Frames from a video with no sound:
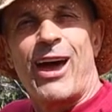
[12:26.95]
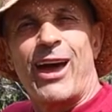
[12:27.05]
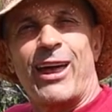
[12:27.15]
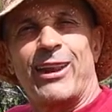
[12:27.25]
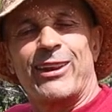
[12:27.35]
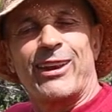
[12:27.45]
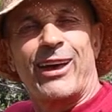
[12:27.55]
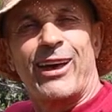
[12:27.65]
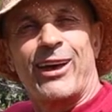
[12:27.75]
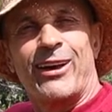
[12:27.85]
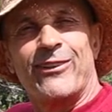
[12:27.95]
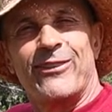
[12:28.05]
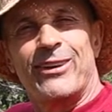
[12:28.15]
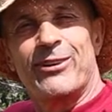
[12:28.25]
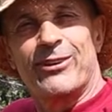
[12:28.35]
and
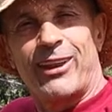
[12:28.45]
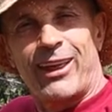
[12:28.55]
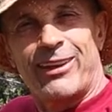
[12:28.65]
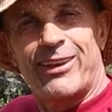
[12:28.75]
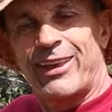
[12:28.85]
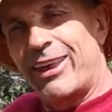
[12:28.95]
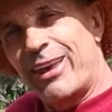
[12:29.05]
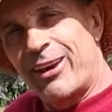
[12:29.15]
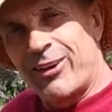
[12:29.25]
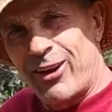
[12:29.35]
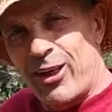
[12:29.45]
we do that here,